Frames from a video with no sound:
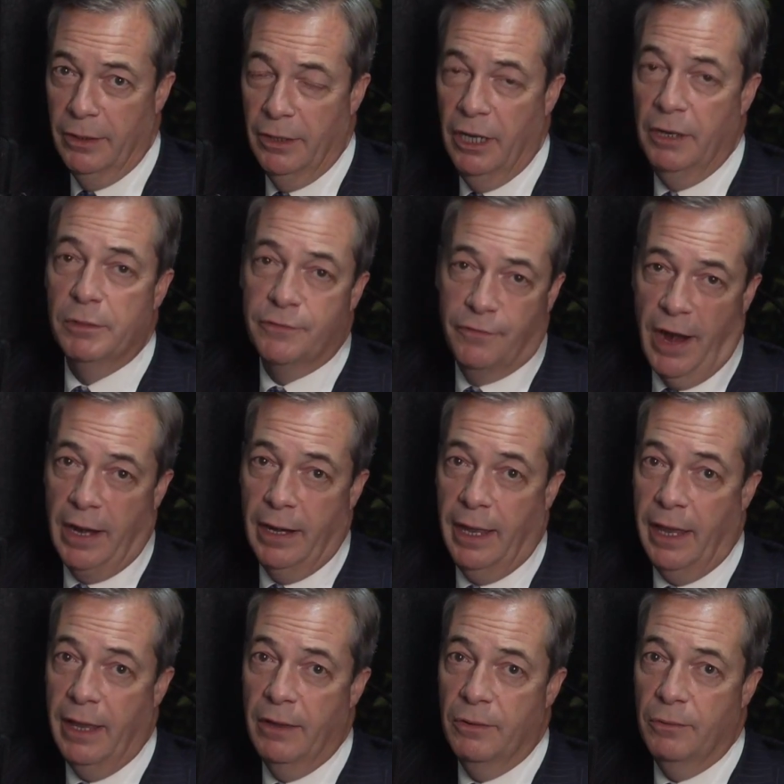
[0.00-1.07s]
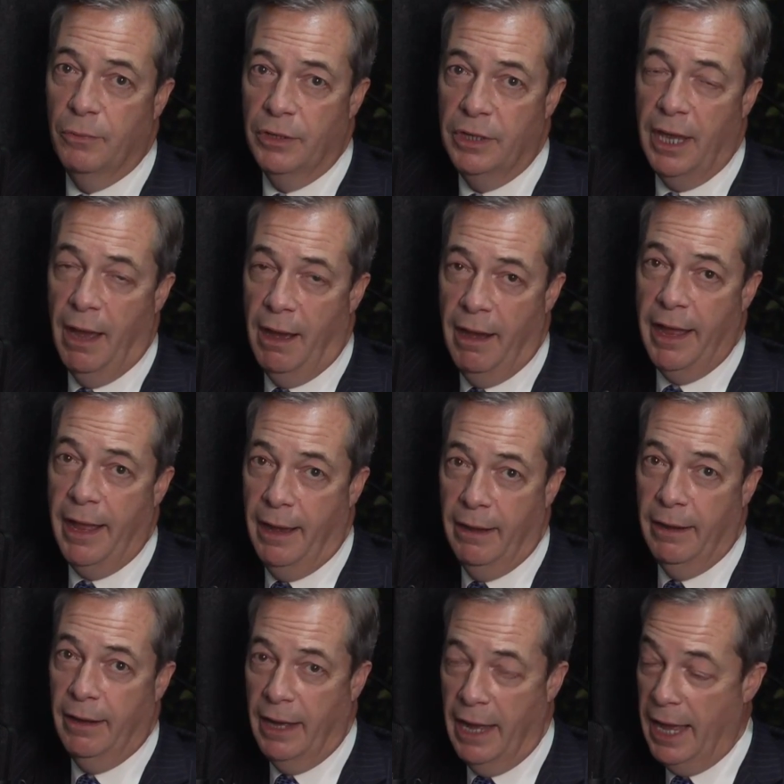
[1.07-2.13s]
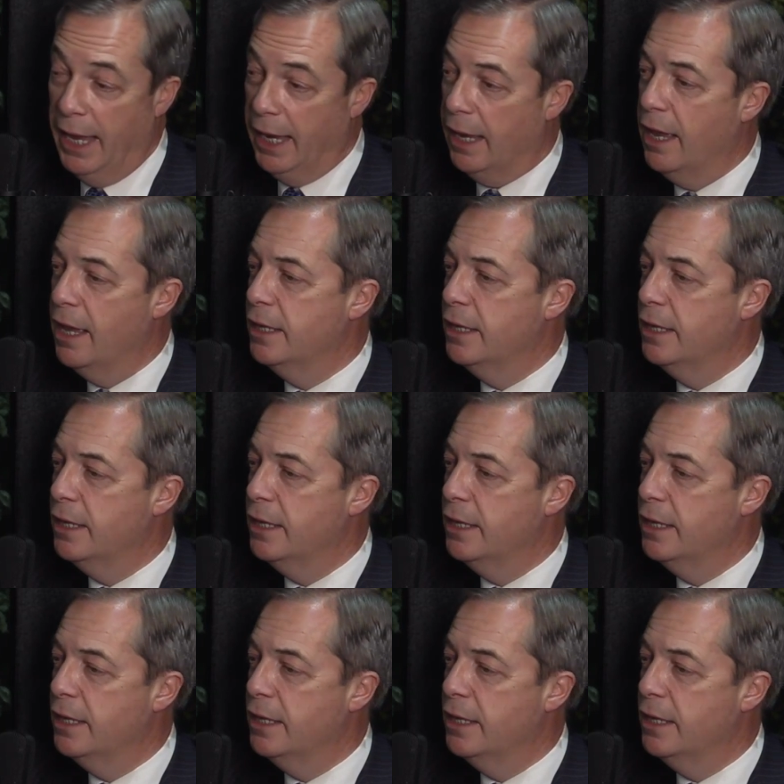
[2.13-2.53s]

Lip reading: who was friendly with the IRA.